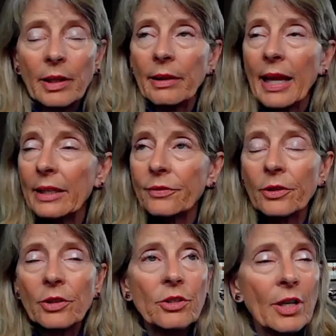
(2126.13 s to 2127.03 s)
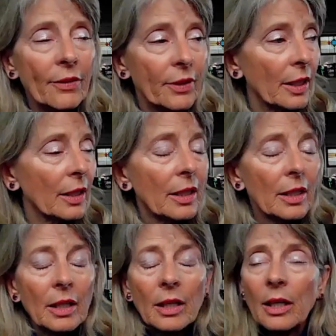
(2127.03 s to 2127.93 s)
Lacked for nothing.
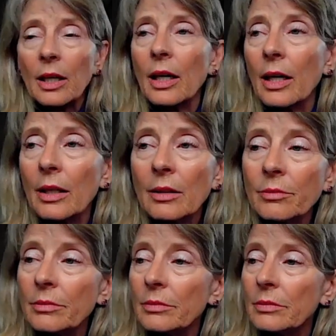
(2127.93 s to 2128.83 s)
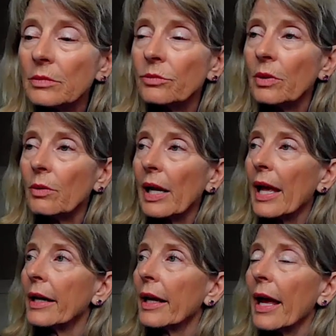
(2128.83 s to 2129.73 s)
Um,
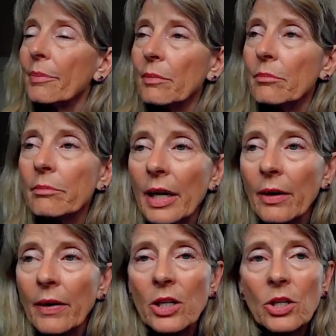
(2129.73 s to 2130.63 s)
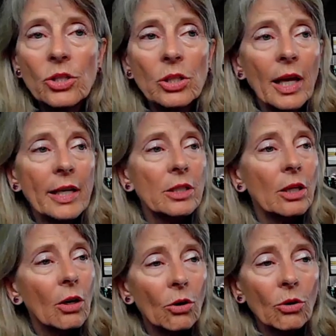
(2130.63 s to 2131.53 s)
had a happy marriage, a
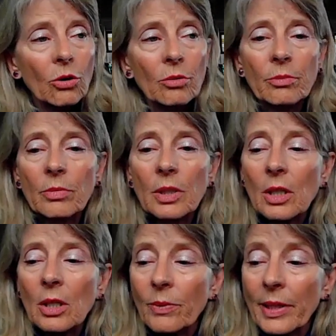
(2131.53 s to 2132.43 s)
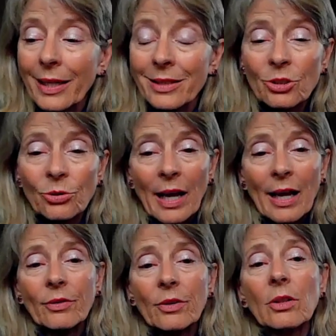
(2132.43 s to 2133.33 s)
nice home. We got to
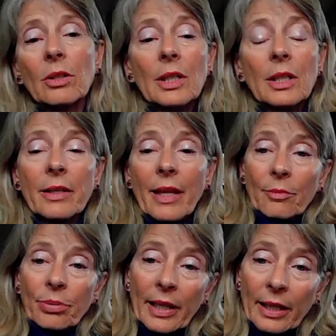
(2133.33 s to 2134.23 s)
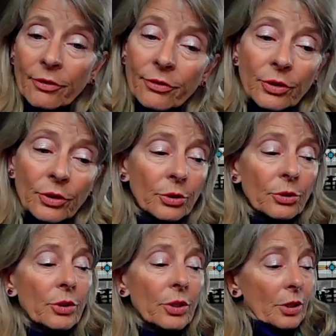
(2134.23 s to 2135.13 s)
travel. They had plenty of
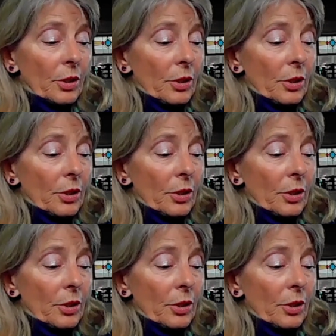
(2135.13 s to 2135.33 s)
food.